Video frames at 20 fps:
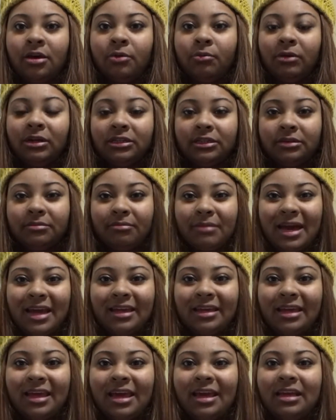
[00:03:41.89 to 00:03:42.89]
which in my
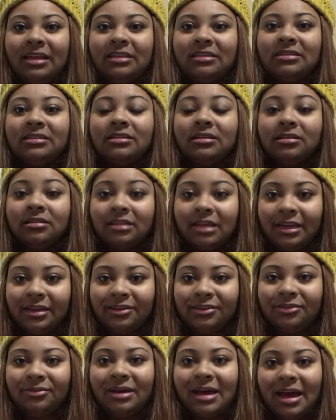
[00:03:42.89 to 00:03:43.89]
case, they
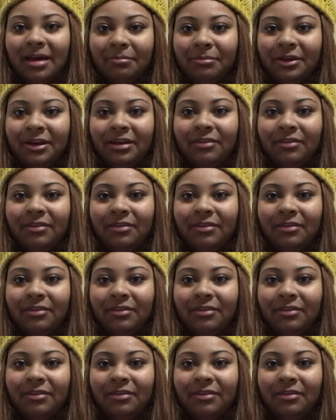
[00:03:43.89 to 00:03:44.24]
do happen